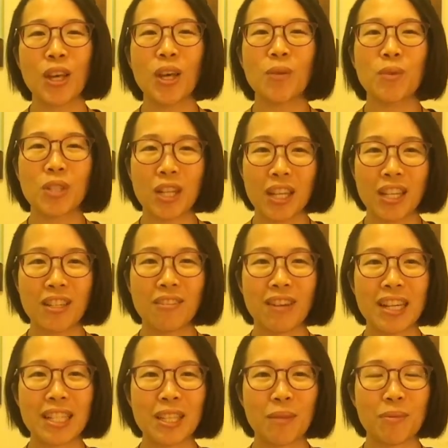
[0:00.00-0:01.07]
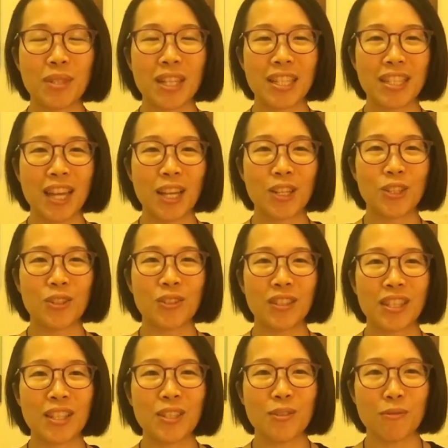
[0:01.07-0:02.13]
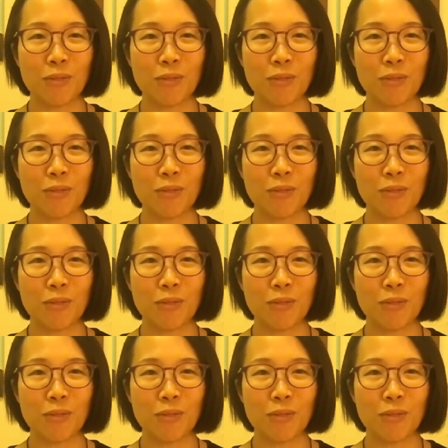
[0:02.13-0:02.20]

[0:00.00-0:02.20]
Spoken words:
which are in the write-ups attached to these